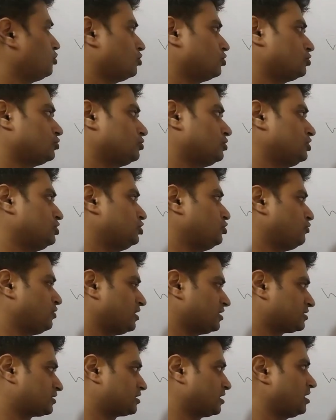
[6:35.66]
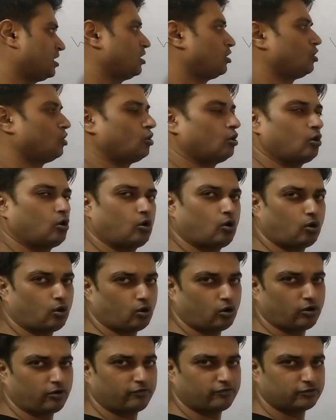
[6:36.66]
to the USA
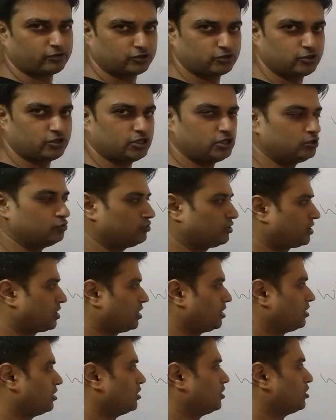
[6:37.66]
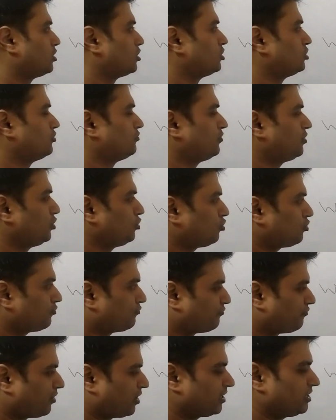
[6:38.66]
or to the UK, you will not
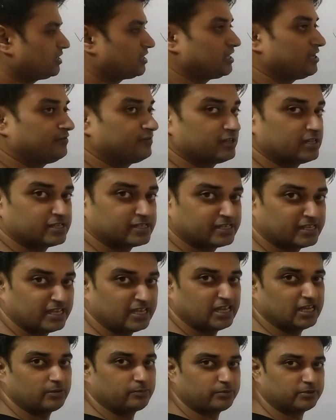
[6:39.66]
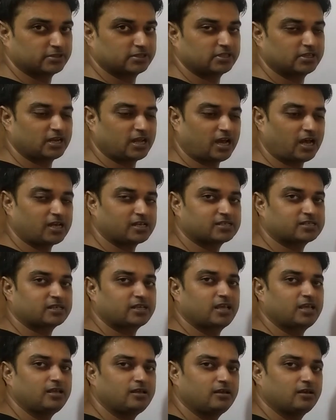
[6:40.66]
find even a single person
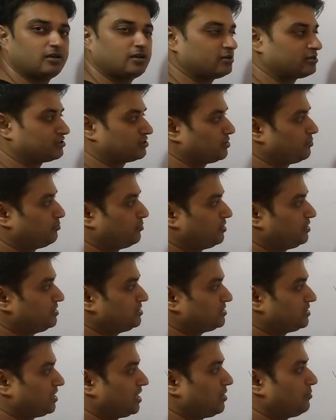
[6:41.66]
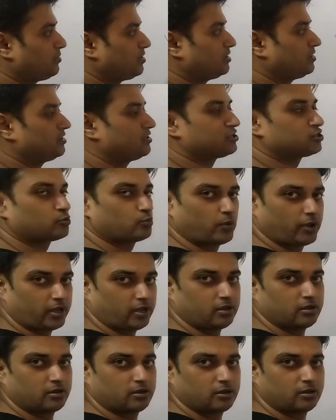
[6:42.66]
asking somebody's name in this way.
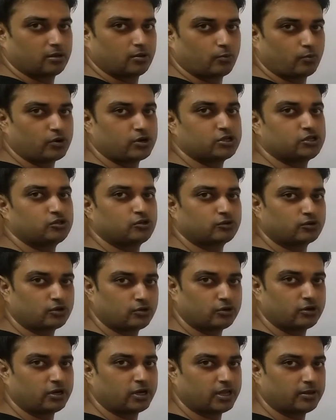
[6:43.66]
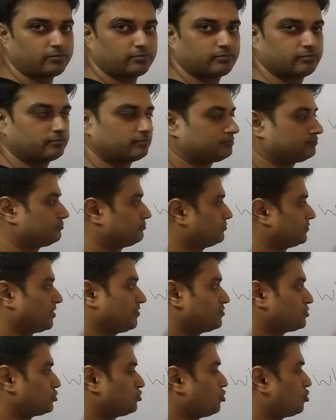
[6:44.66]
What is your good name? There
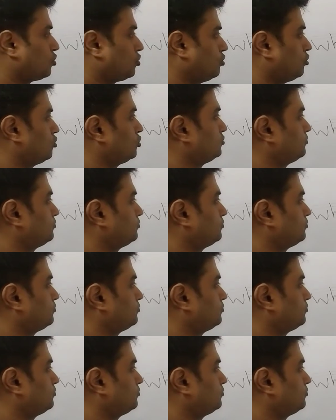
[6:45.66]
is no good or